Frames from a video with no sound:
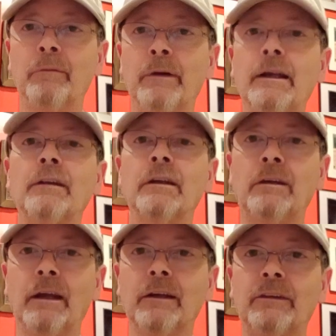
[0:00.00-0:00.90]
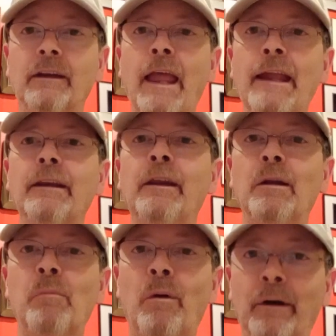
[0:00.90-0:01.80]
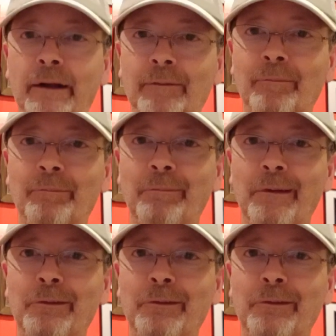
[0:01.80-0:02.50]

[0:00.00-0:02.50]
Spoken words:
We got the tickets at 8 in the morning.